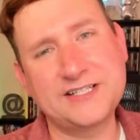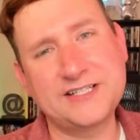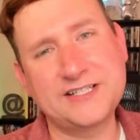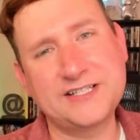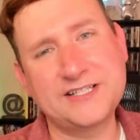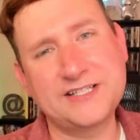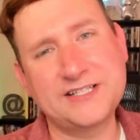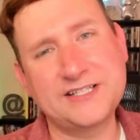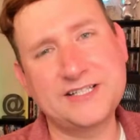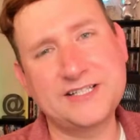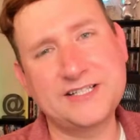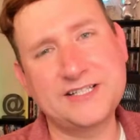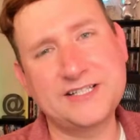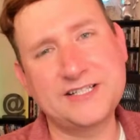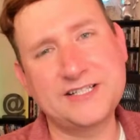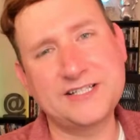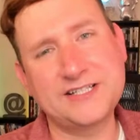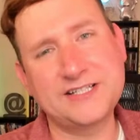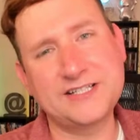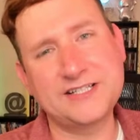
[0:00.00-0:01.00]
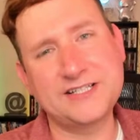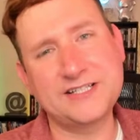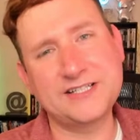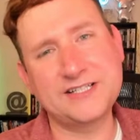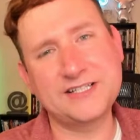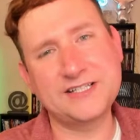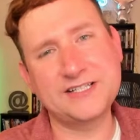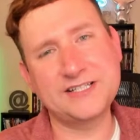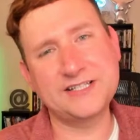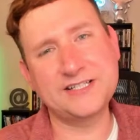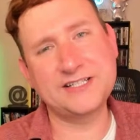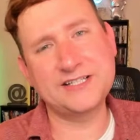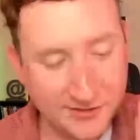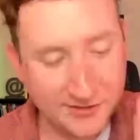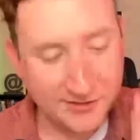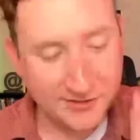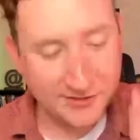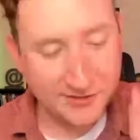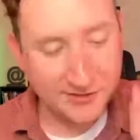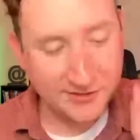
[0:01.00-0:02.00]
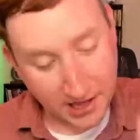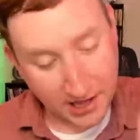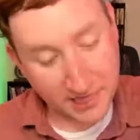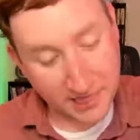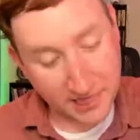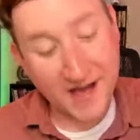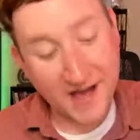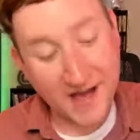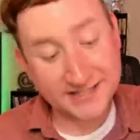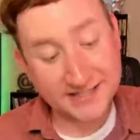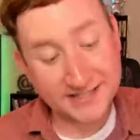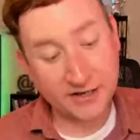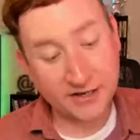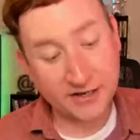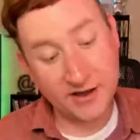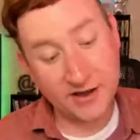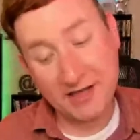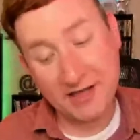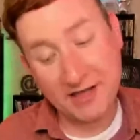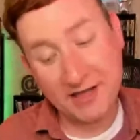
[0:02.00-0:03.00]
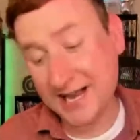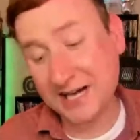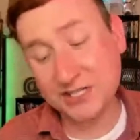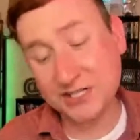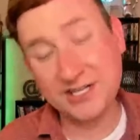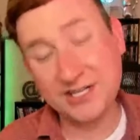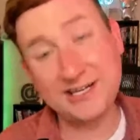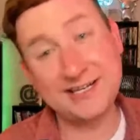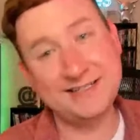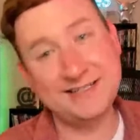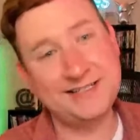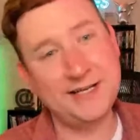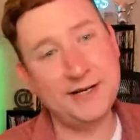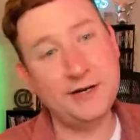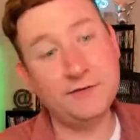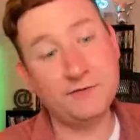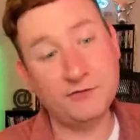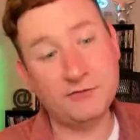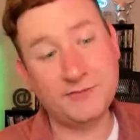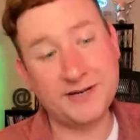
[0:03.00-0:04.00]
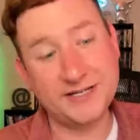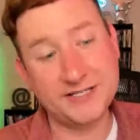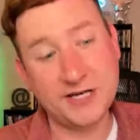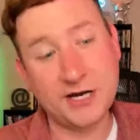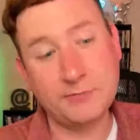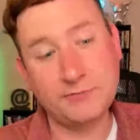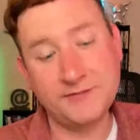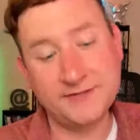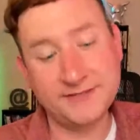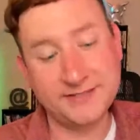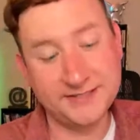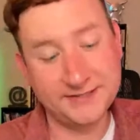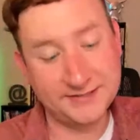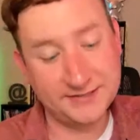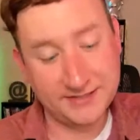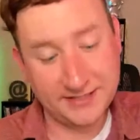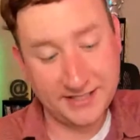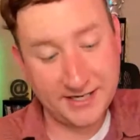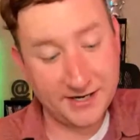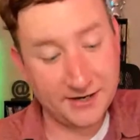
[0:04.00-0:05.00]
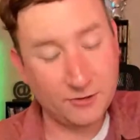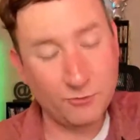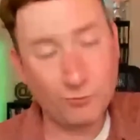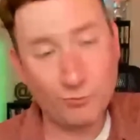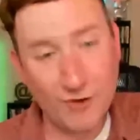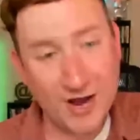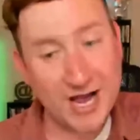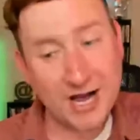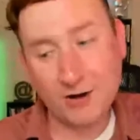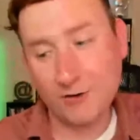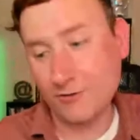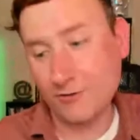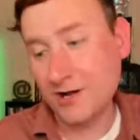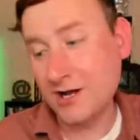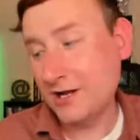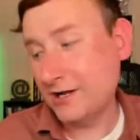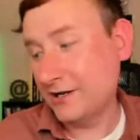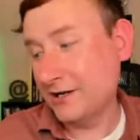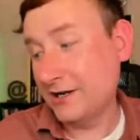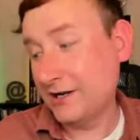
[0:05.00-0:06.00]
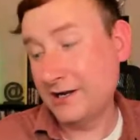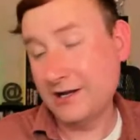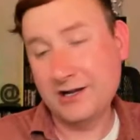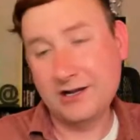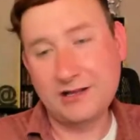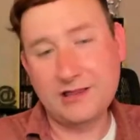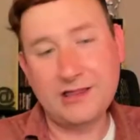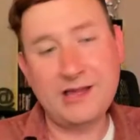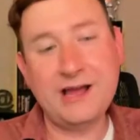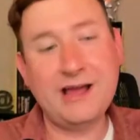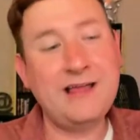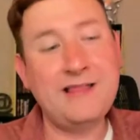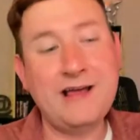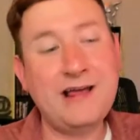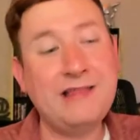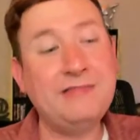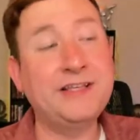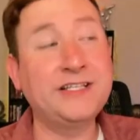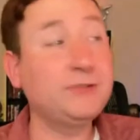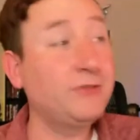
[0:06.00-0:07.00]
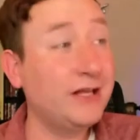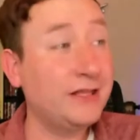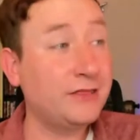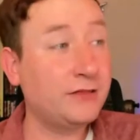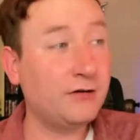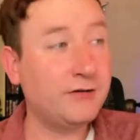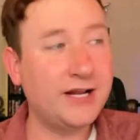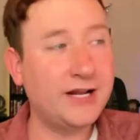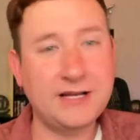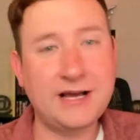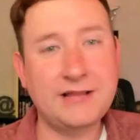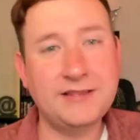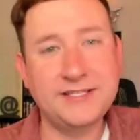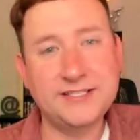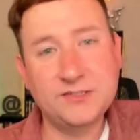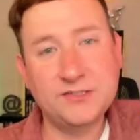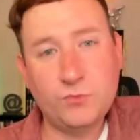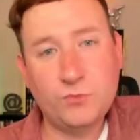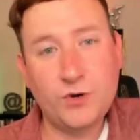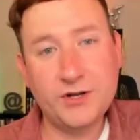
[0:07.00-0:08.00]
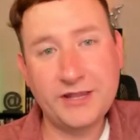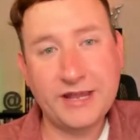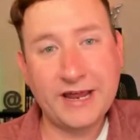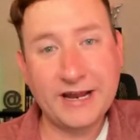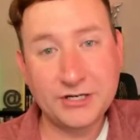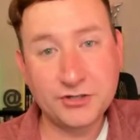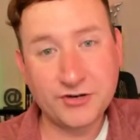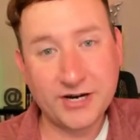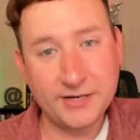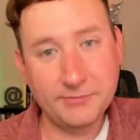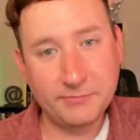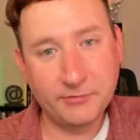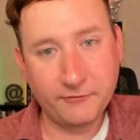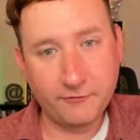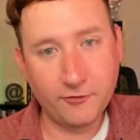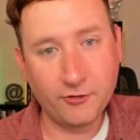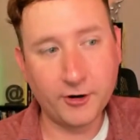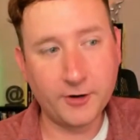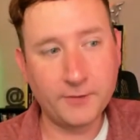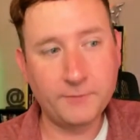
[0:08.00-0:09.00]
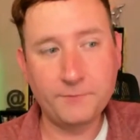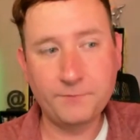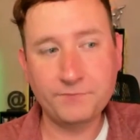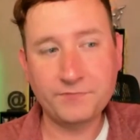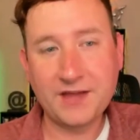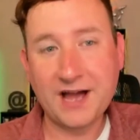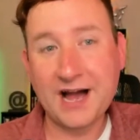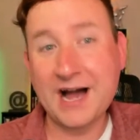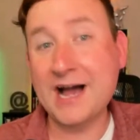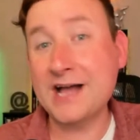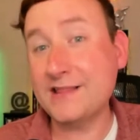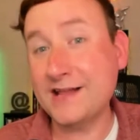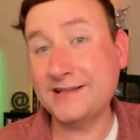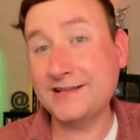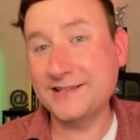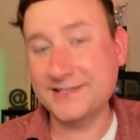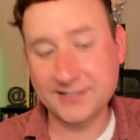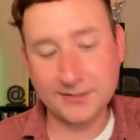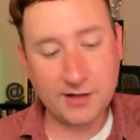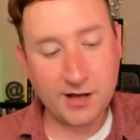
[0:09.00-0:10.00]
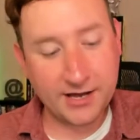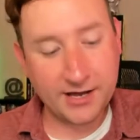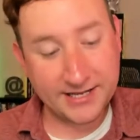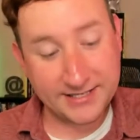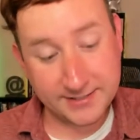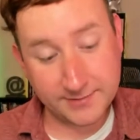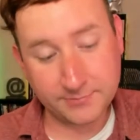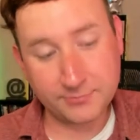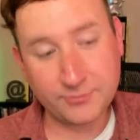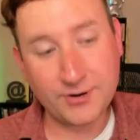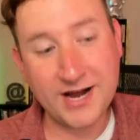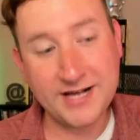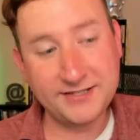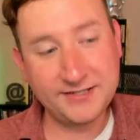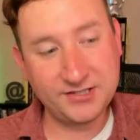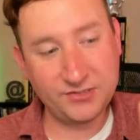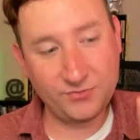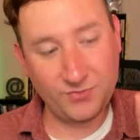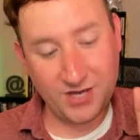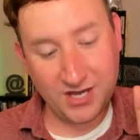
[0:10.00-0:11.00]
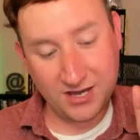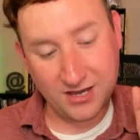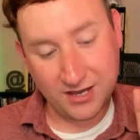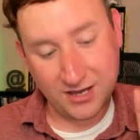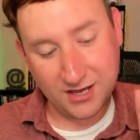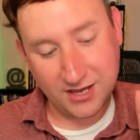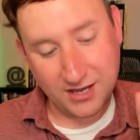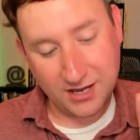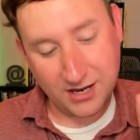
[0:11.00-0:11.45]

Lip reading: Either, anyways, ignore my tasting notes. That's good. That's actually a contender for one of my top whiskeys of the year. Wow. And this is what I thought this is one that I tried before. I like this a lot. It surprises me.